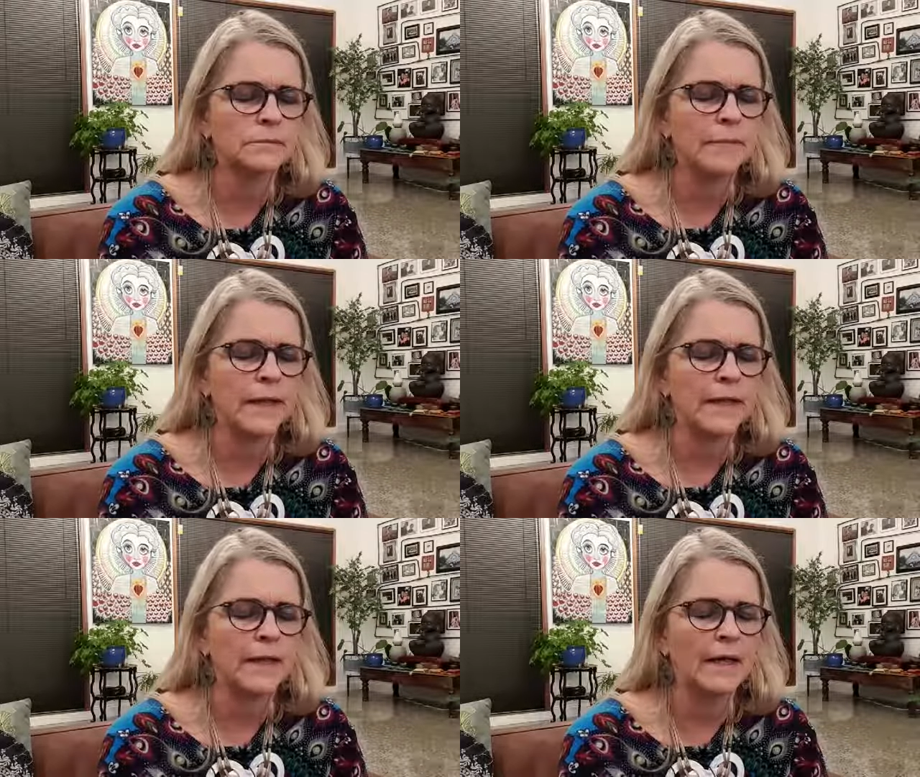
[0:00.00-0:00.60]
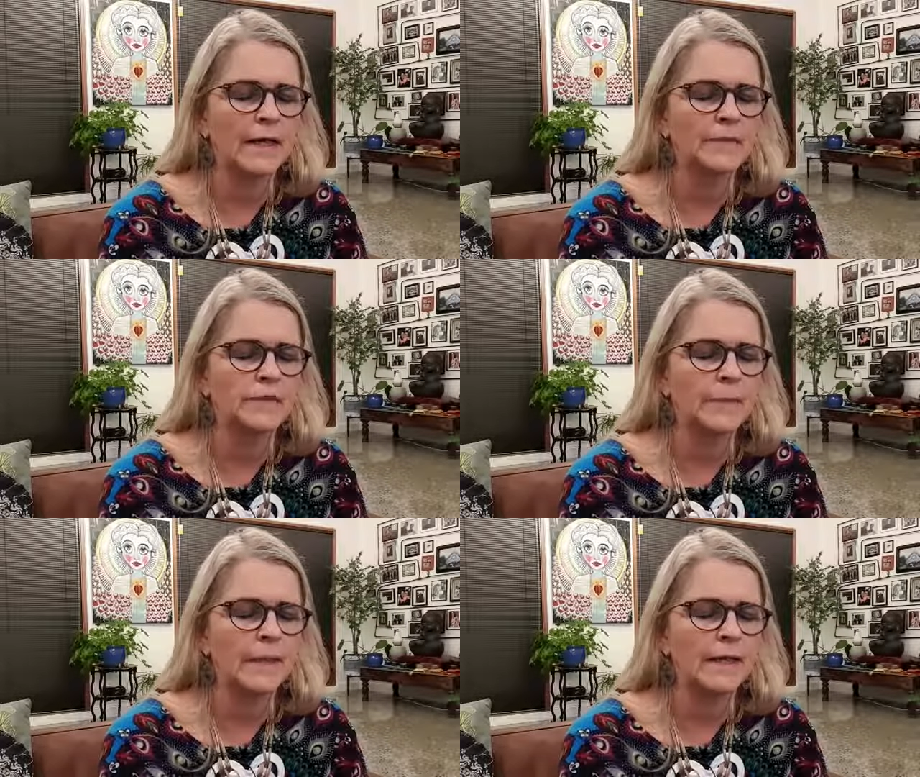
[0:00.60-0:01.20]
making
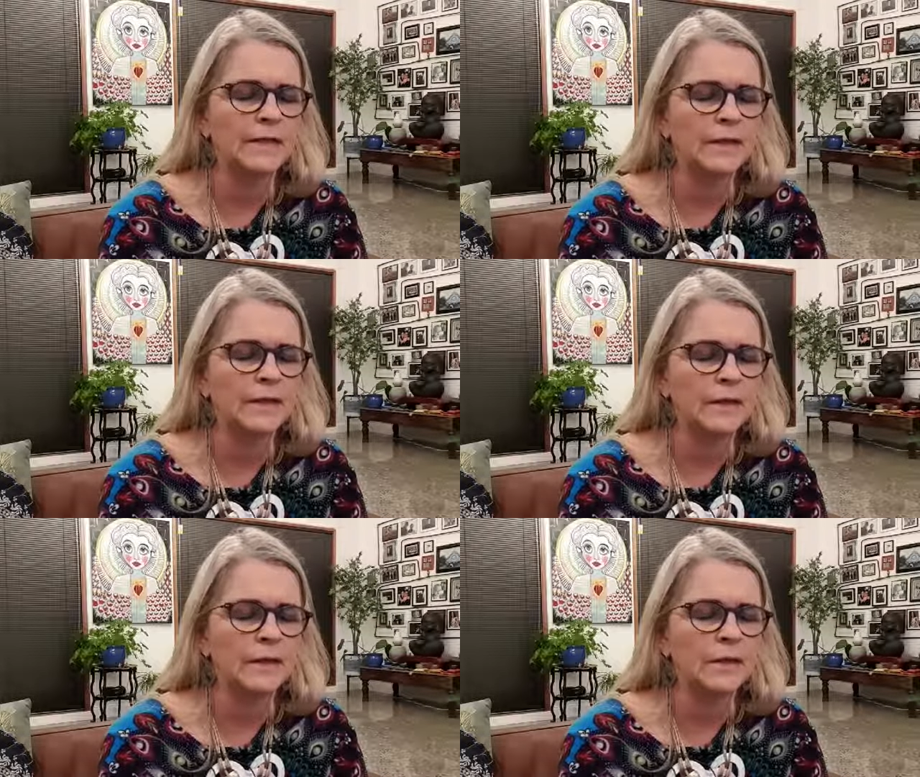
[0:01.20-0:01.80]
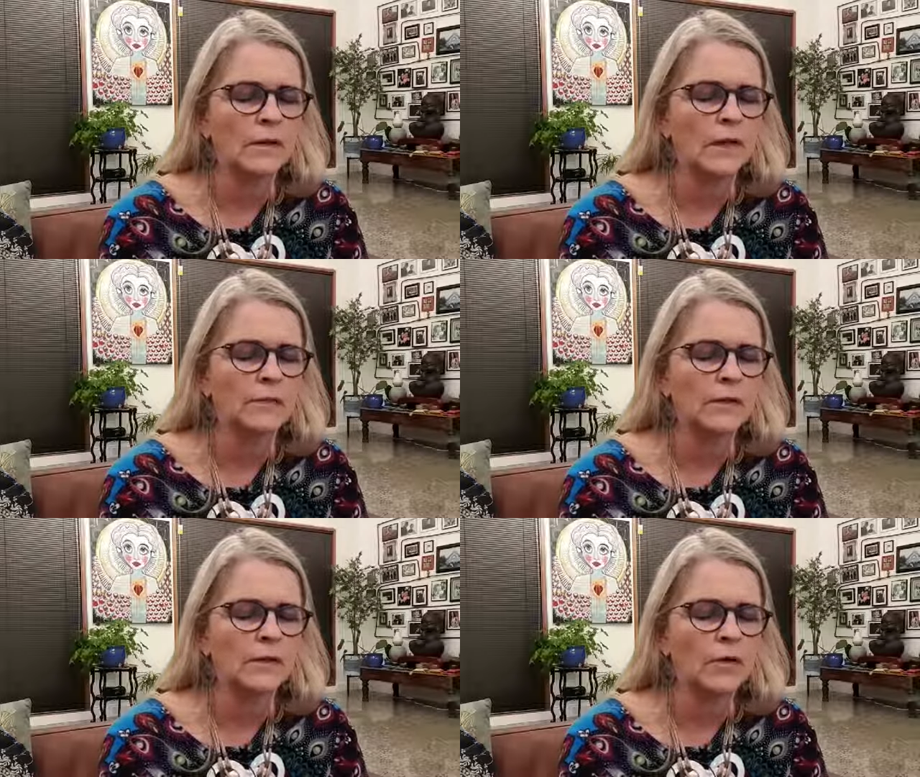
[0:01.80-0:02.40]
ends meet,
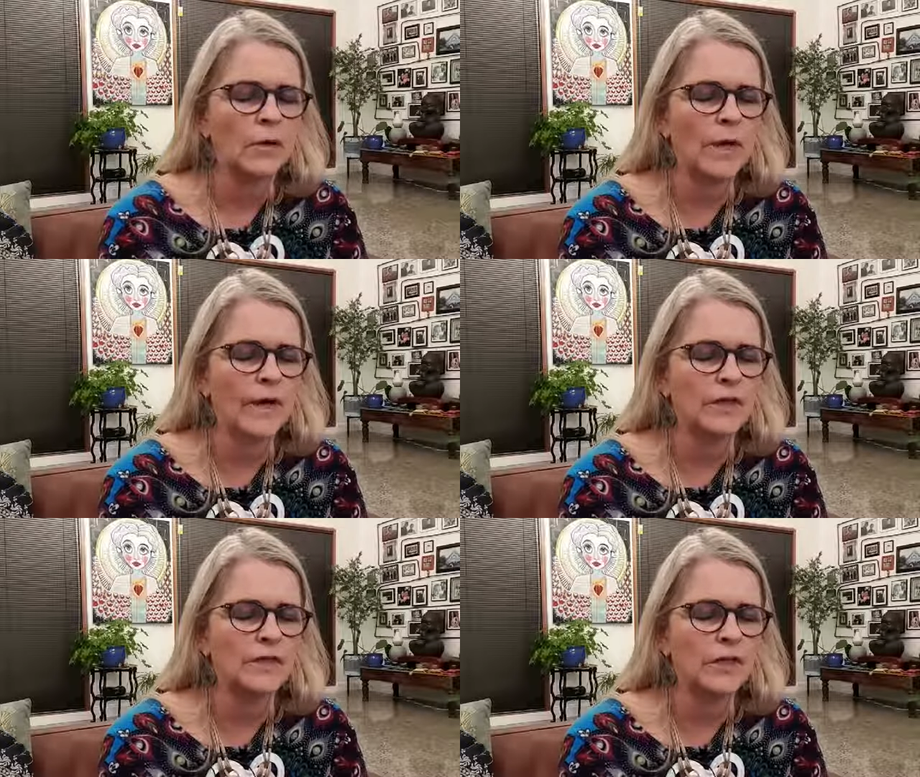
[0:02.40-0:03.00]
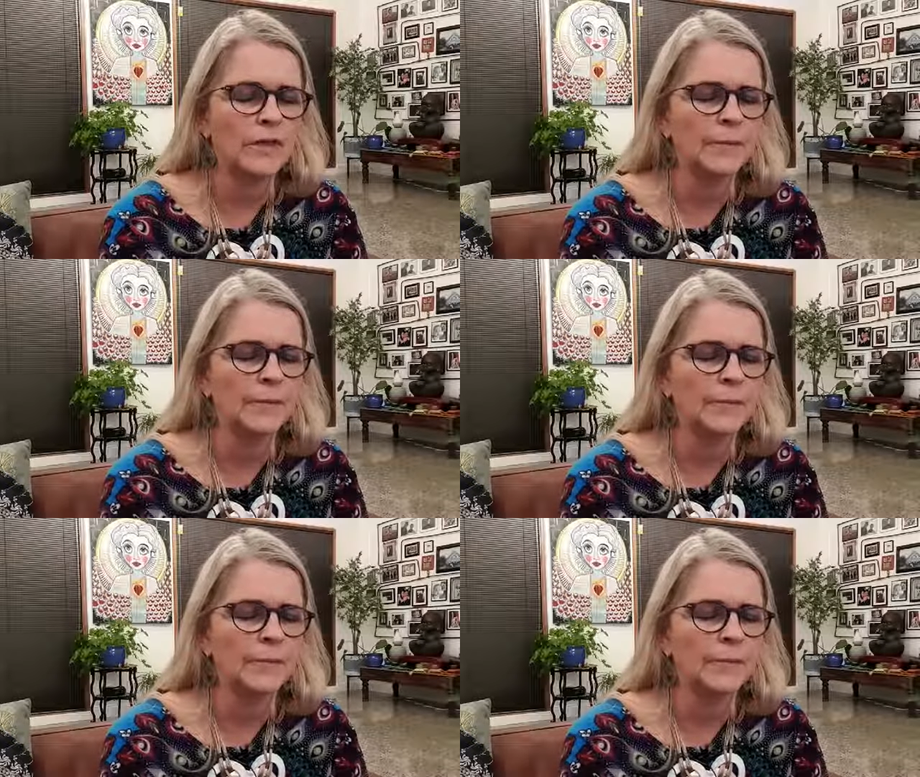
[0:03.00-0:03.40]
having no energy,